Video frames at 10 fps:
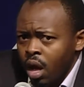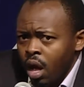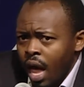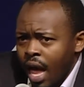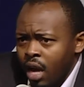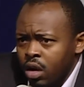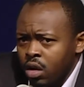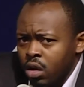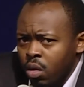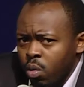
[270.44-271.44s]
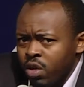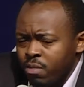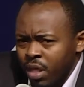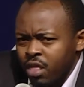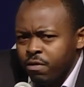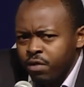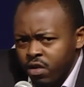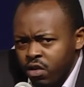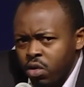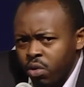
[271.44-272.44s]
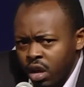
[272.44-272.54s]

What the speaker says: And we spent the first 3